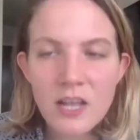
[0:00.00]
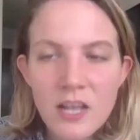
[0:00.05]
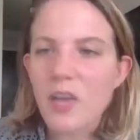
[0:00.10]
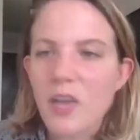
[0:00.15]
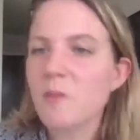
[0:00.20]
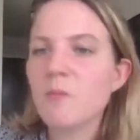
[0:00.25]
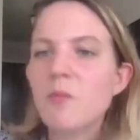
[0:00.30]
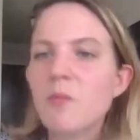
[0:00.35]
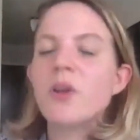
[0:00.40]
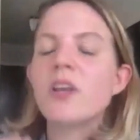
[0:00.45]

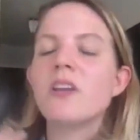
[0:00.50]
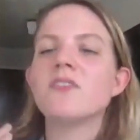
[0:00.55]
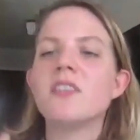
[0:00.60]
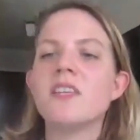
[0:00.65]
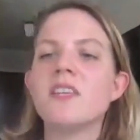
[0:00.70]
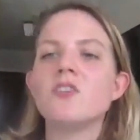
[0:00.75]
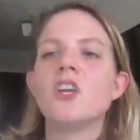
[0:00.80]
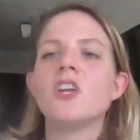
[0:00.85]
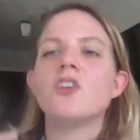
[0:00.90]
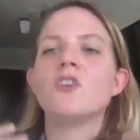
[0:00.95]
that point of
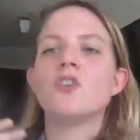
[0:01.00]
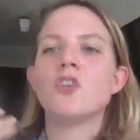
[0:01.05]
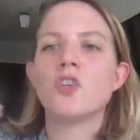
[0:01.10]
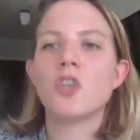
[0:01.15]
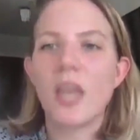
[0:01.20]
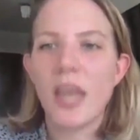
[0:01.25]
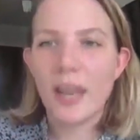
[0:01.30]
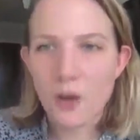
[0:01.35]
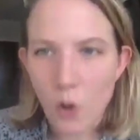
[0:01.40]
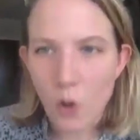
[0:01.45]
satiation
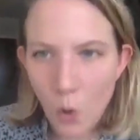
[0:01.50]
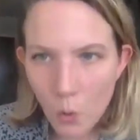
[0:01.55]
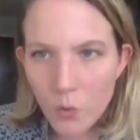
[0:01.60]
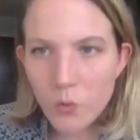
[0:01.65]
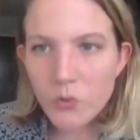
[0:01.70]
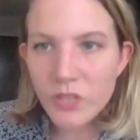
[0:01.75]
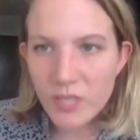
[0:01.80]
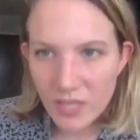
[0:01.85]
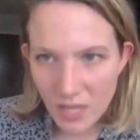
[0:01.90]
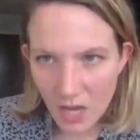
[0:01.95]
can
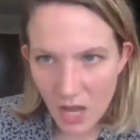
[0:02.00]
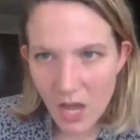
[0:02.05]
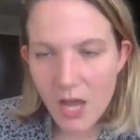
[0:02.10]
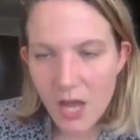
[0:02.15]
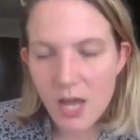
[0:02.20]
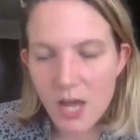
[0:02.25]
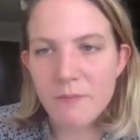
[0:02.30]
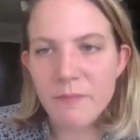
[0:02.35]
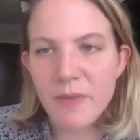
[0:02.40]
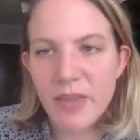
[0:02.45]
only
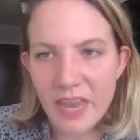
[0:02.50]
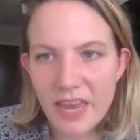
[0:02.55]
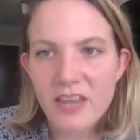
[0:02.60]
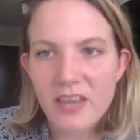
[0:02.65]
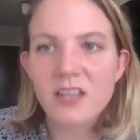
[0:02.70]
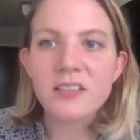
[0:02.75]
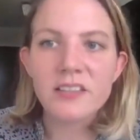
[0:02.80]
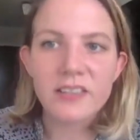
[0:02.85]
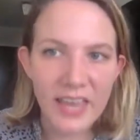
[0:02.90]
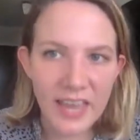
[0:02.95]
come in
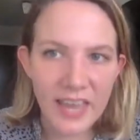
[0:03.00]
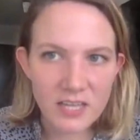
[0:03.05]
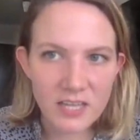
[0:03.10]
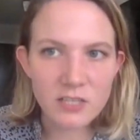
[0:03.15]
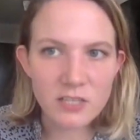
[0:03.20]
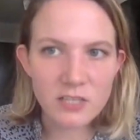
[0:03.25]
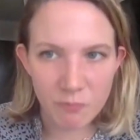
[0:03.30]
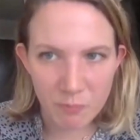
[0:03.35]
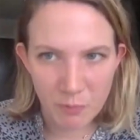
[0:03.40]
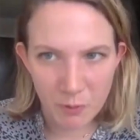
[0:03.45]
a land
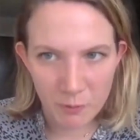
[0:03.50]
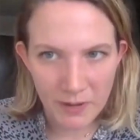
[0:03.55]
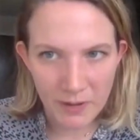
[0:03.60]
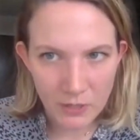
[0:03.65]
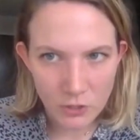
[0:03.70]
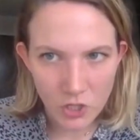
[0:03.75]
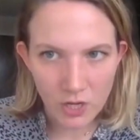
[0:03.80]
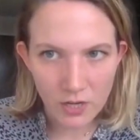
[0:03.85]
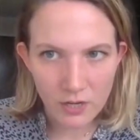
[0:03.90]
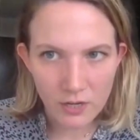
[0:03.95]
of
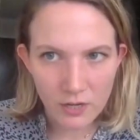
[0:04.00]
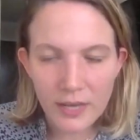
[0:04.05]
permission